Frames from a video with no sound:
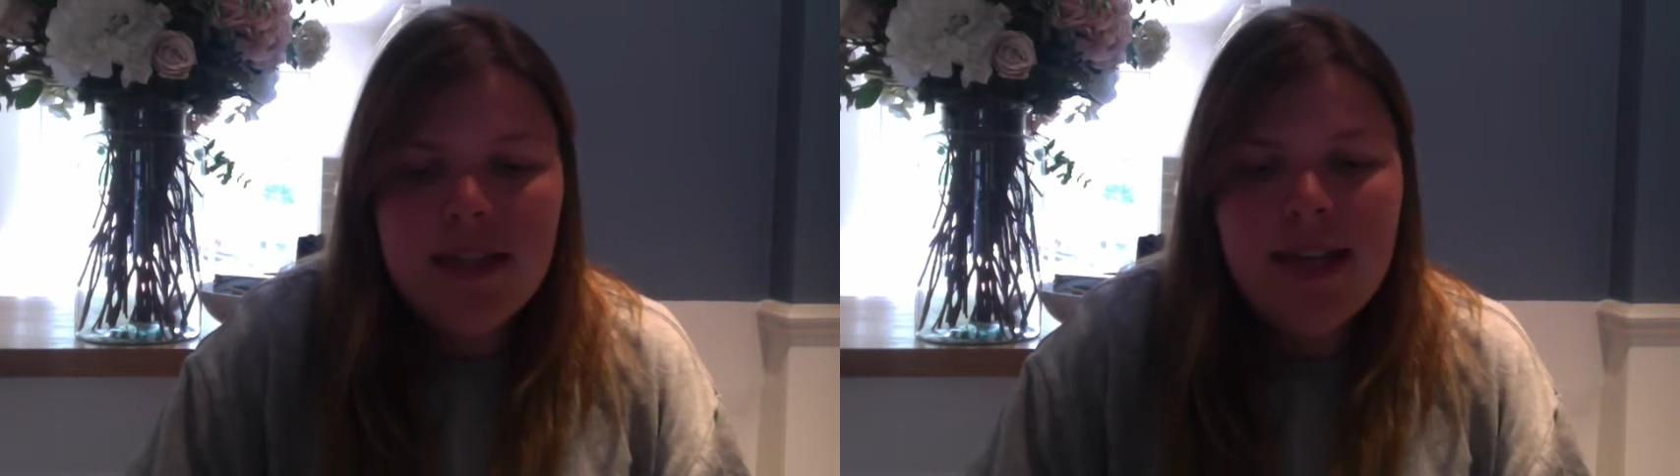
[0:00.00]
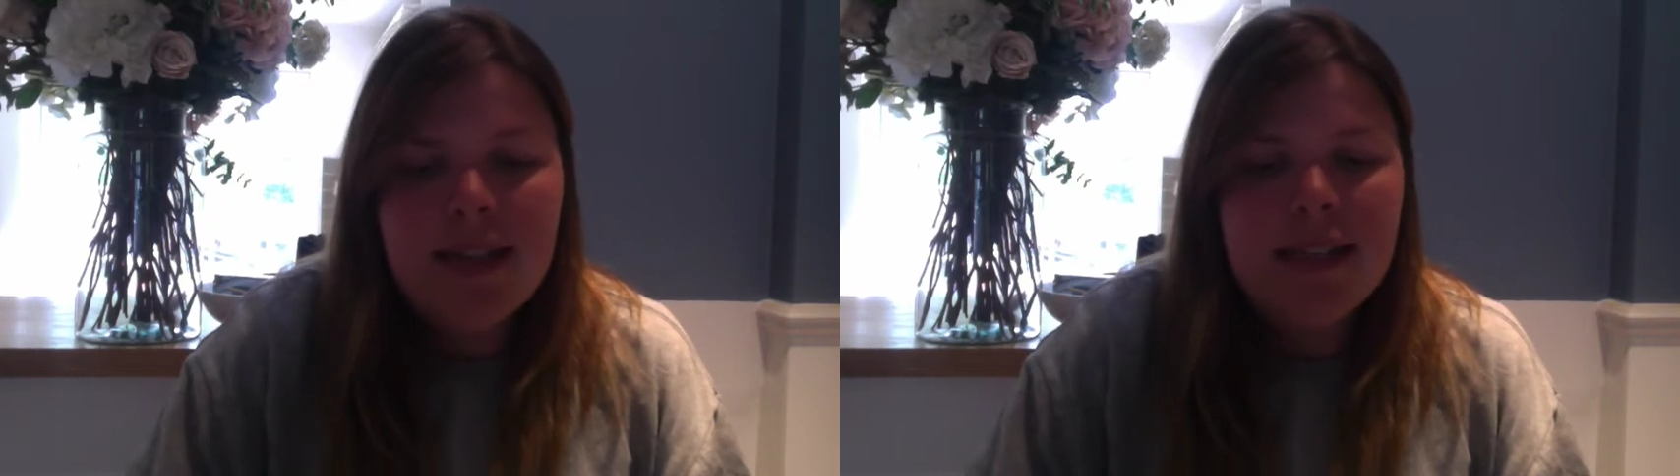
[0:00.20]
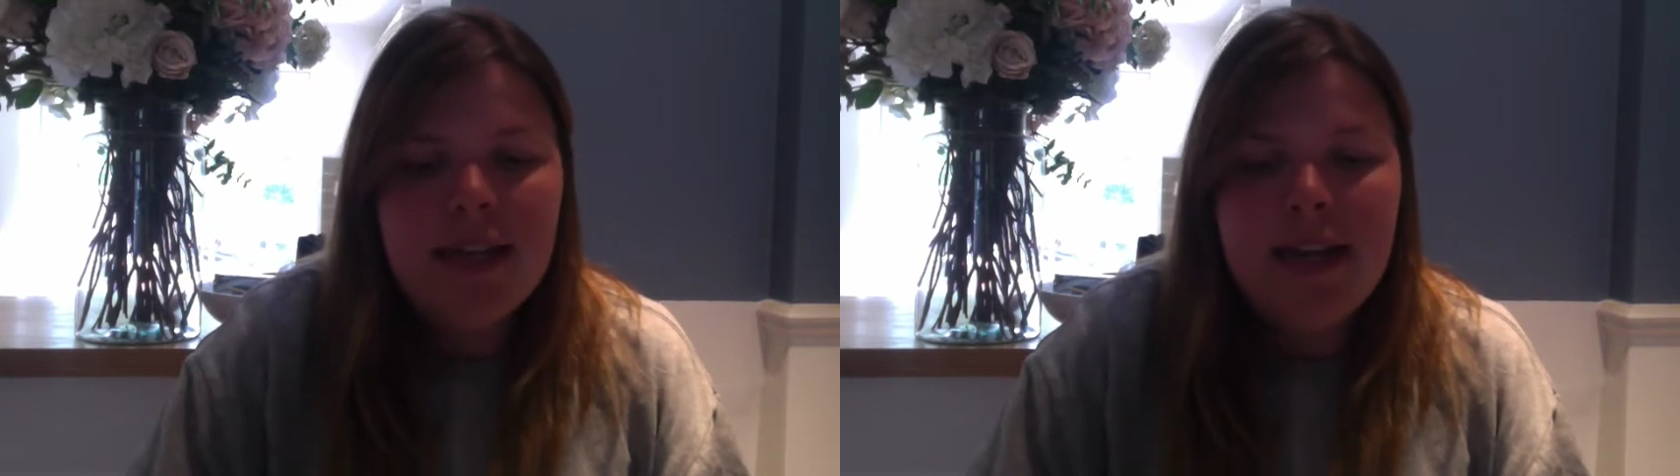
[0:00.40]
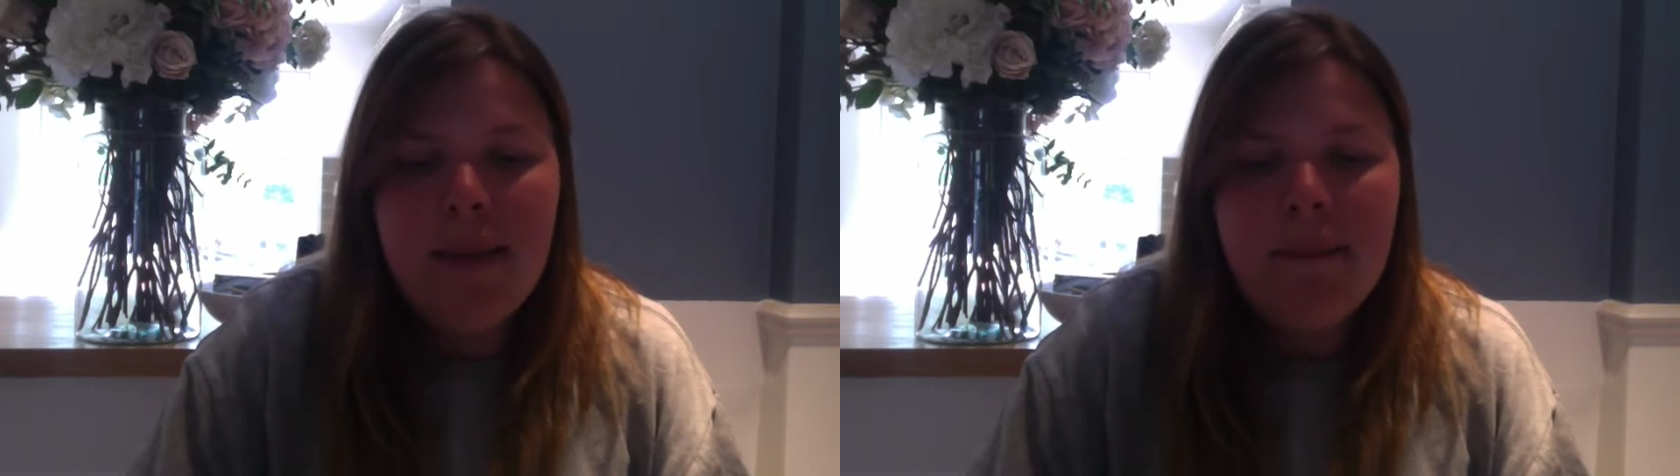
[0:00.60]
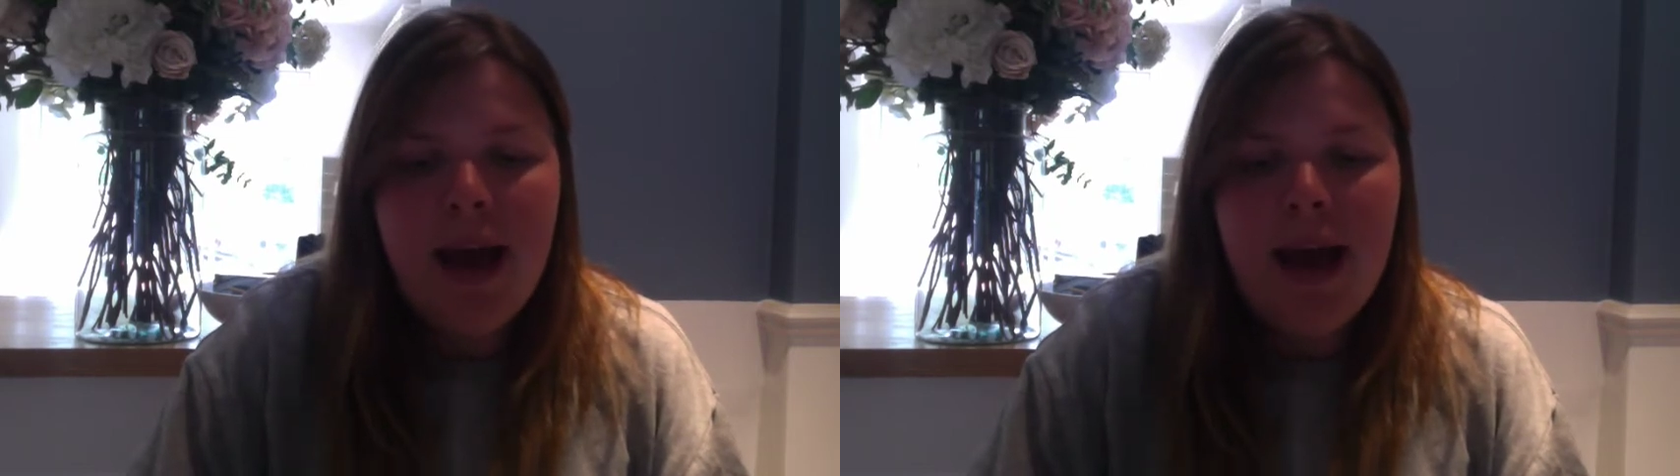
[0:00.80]
things can
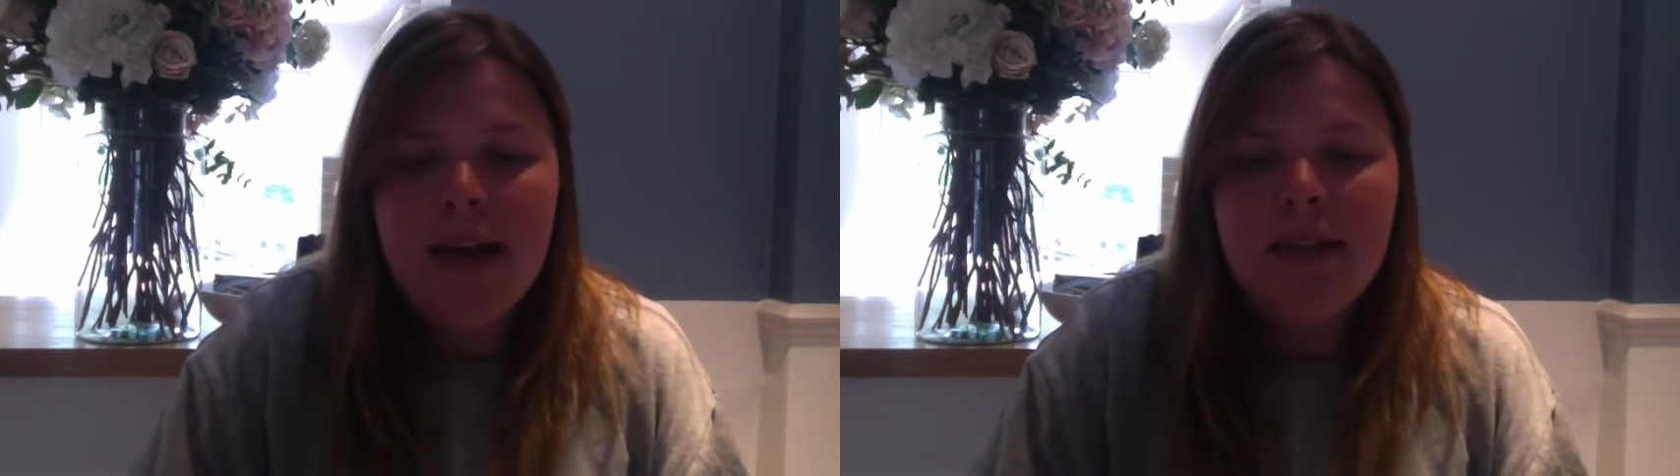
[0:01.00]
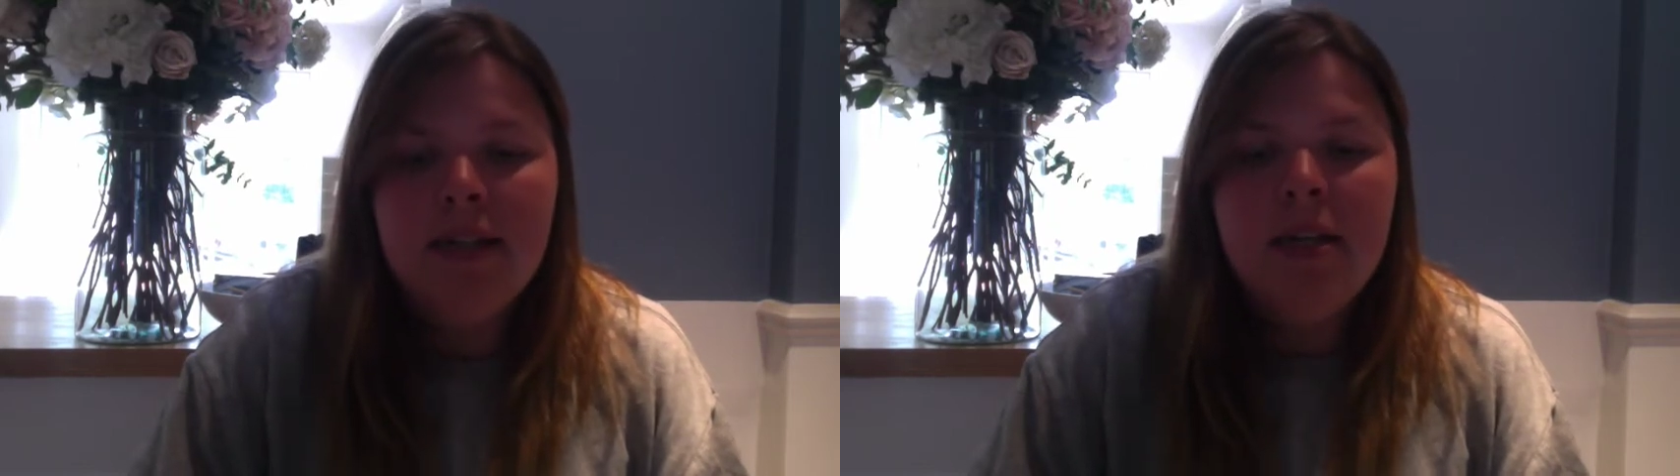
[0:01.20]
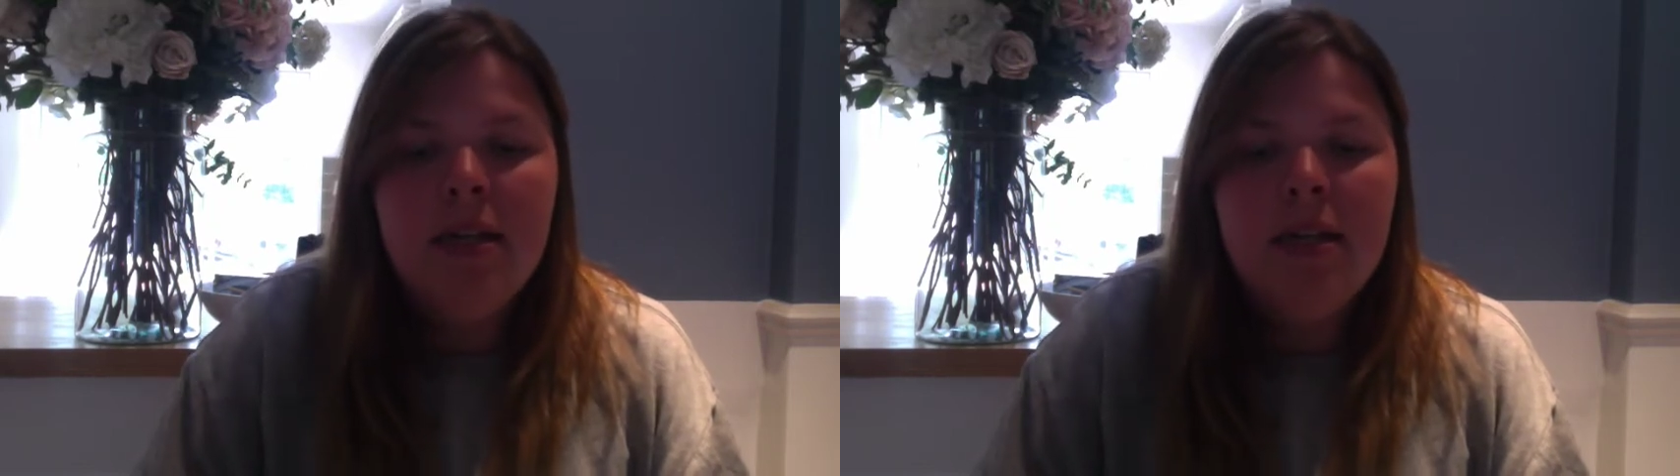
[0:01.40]
impact